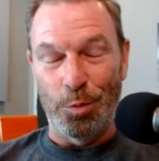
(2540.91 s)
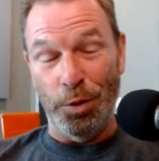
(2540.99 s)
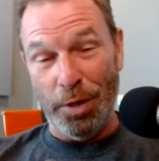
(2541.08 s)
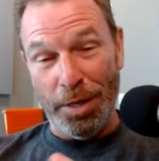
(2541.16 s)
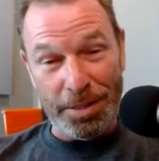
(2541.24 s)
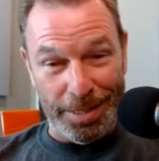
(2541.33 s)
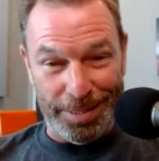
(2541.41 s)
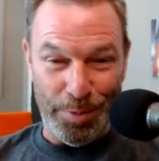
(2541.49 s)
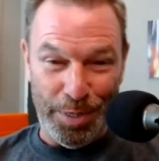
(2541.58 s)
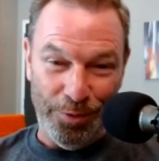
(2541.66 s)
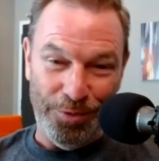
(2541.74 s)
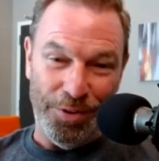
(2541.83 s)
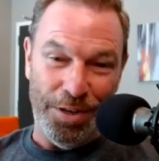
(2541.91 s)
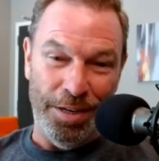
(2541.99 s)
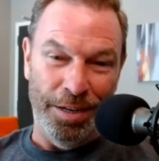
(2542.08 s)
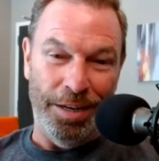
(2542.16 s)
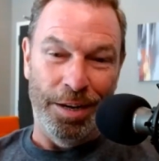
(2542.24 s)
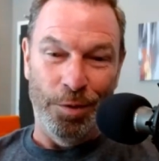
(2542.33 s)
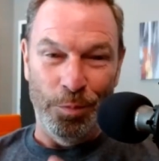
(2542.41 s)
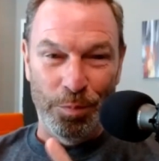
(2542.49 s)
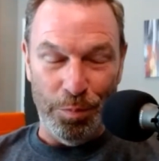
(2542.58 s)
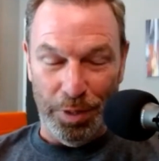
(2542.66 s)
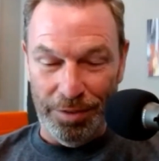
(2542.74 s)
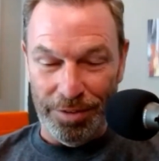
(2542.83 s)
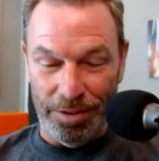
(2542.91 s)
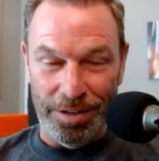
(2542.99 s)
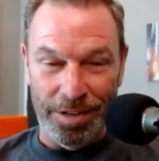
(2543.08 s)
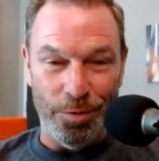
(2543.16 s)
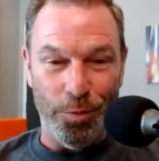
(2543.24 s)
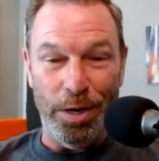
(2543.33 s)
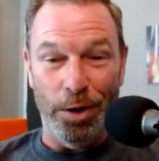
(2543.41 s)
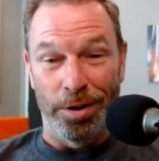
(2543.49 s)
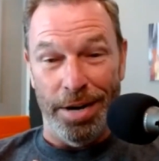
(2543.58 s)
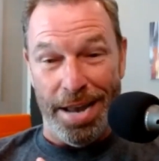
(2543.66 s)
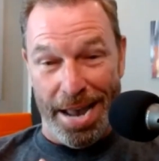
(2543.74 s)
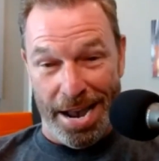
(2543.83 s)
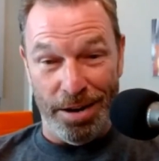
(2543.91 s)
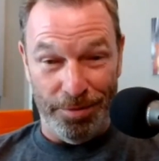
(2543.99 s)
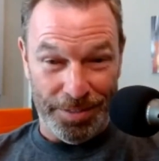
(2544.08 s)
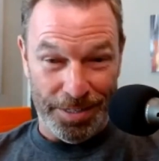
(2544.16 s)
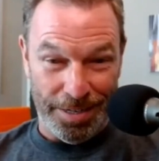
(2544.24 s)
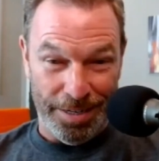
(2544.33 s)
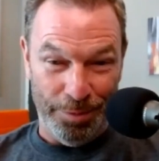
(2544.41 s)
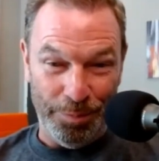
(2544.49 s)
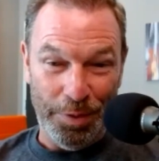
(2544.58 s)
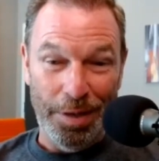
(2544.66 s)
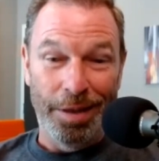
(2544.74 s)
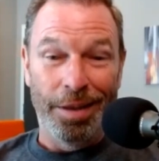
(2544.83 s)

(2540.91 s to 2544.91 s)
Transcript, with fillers: Well, this has been fun. And believe it or not, we are out of time.